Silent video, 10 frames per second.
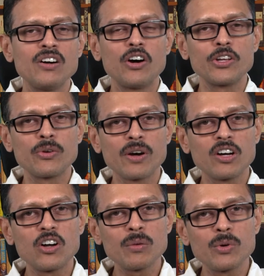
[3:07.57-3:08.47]
or you'd
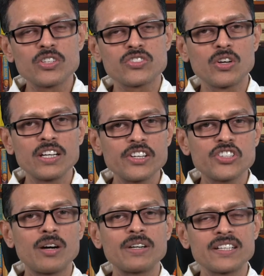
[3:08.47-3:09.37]
have gone about solid
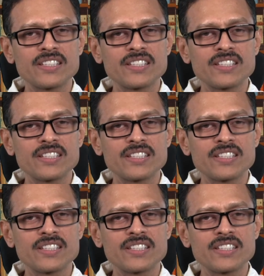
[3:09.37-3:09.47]
geometry,